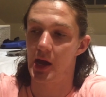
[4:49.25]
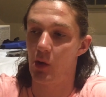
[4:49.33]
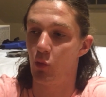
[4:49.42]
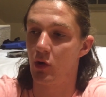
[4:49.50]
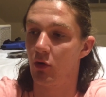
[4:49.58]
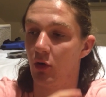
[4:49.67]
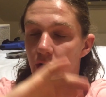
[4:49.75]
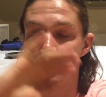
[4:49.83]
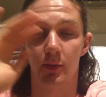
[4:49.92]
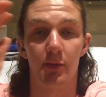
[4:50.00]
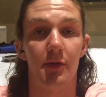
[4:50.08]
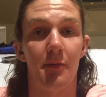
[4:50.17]
and we were on the
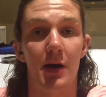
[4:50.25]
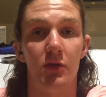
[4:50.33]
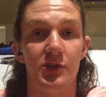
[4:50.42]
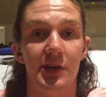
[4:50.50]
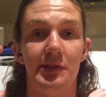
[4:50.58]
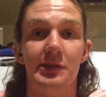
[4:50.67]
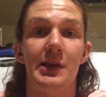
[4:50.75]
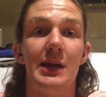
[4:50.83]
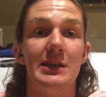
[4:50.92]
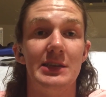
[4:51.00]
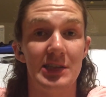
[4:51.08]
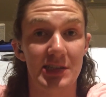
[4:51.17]
top of the mountains
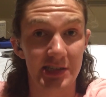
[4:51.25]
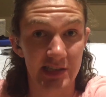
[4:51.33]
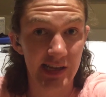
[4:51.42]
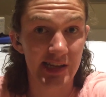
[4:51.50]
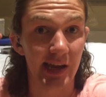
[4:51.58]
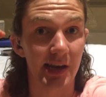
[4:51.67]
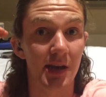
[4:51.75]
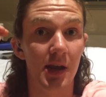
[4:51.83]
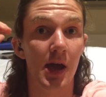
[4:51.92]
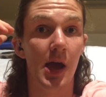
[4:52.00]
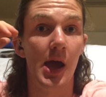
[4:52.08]
sitting